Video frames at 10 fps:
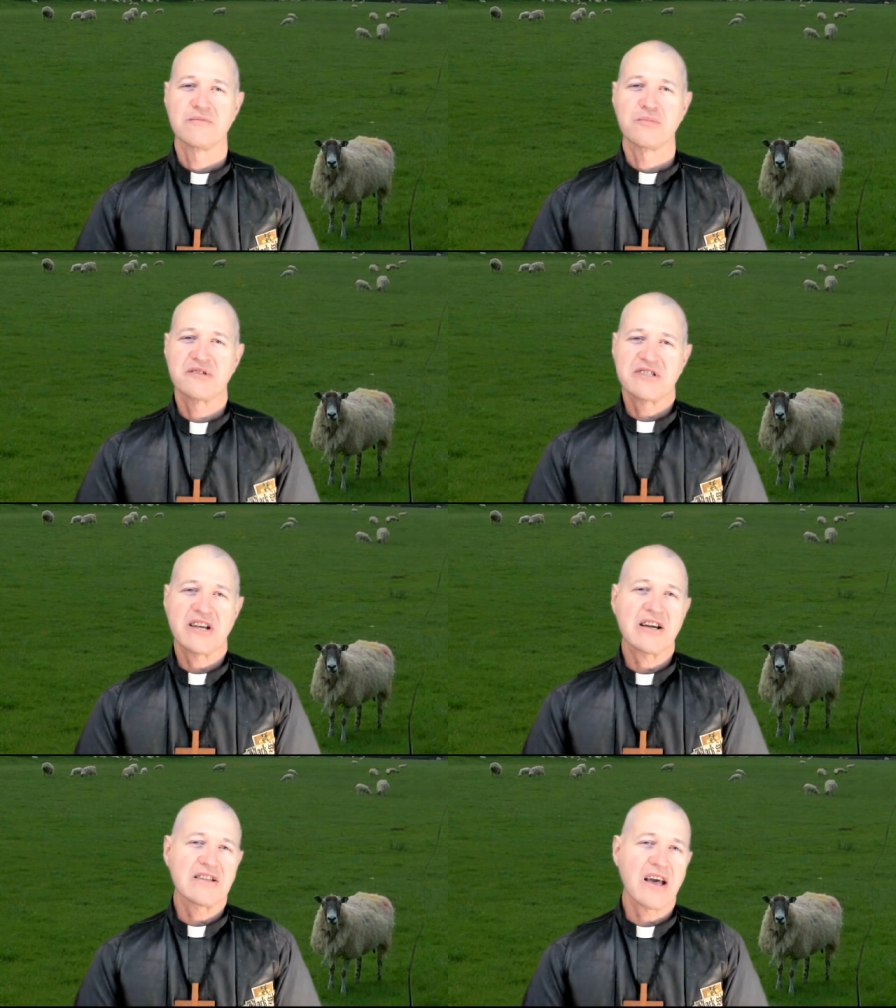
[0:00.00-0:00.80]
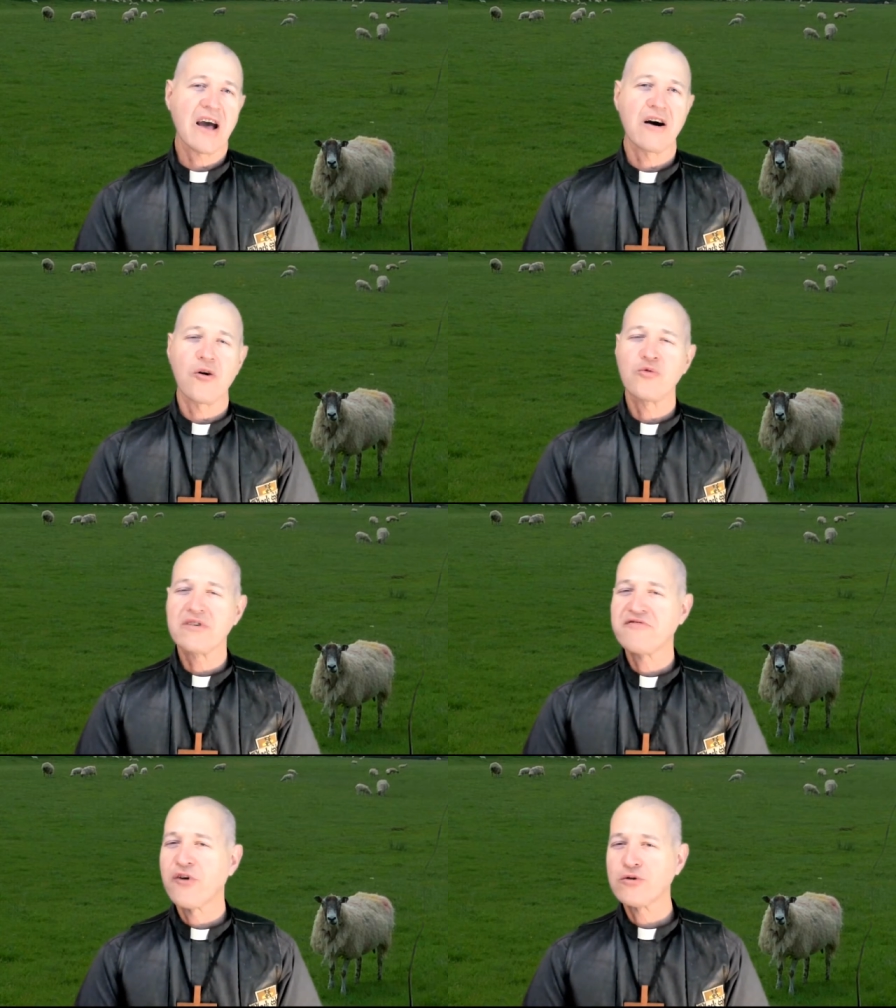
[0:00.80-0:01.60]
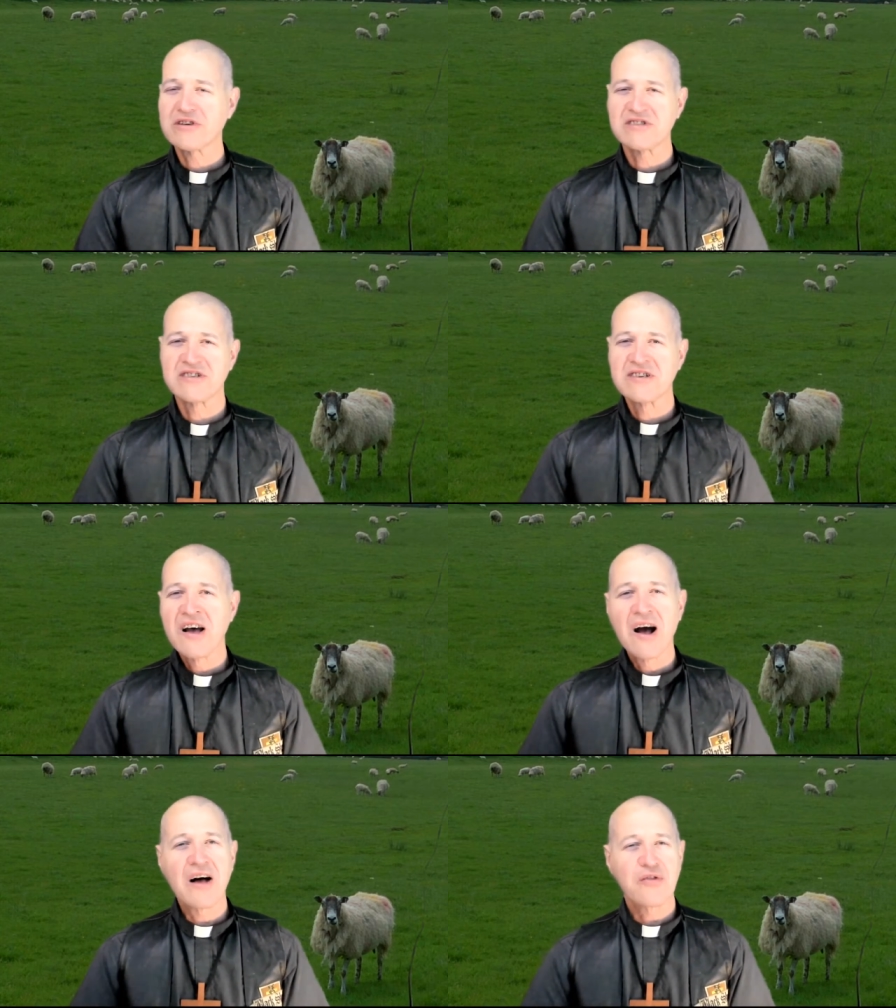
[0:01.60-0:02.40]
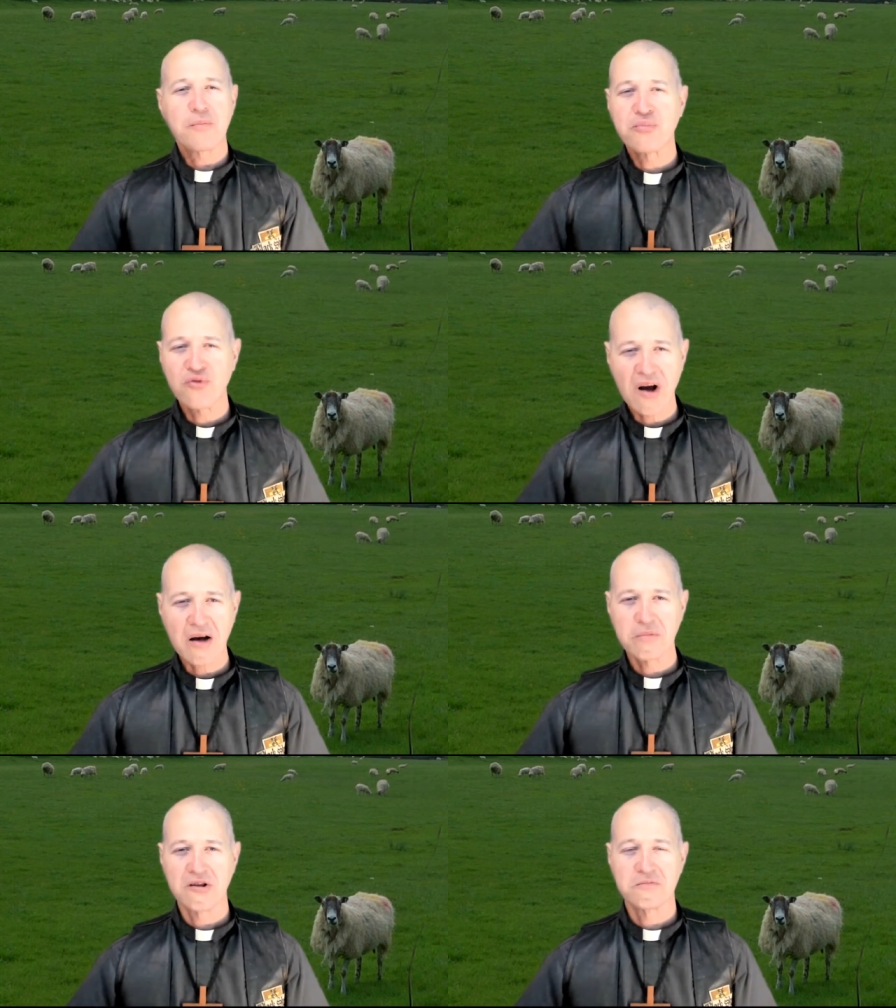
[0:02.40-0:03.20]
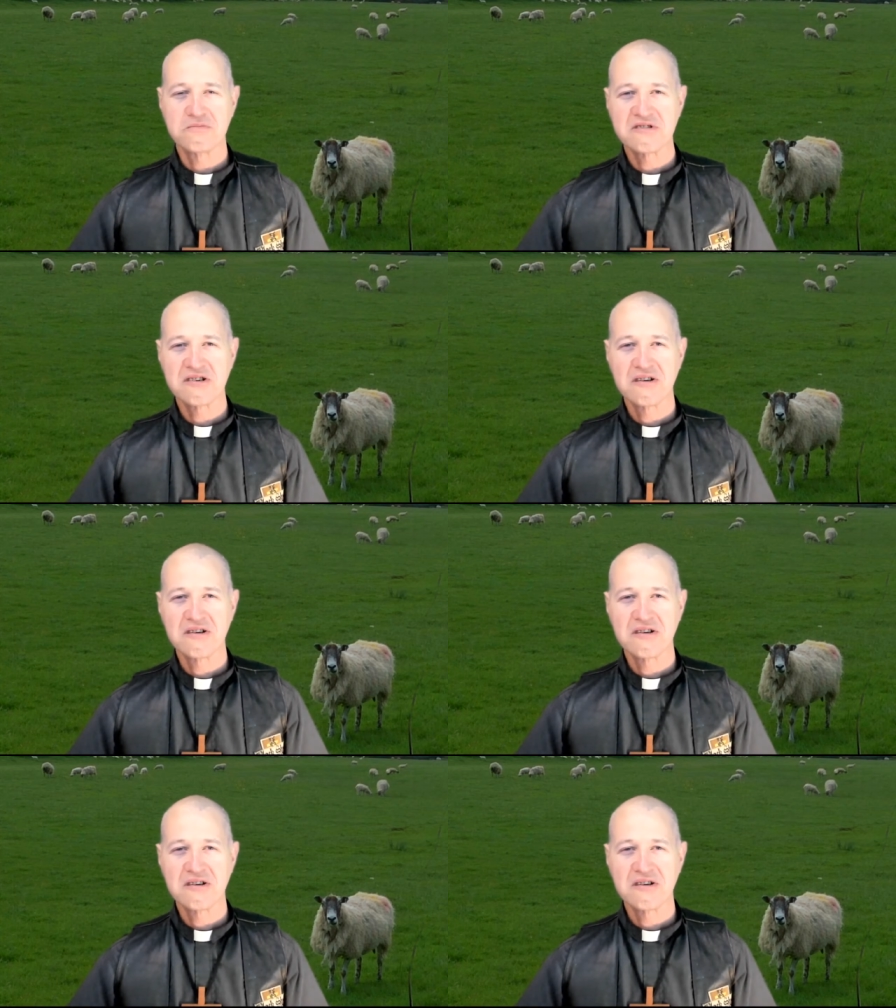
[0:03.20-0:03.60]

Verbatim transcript: But stating that only focuses on the problems.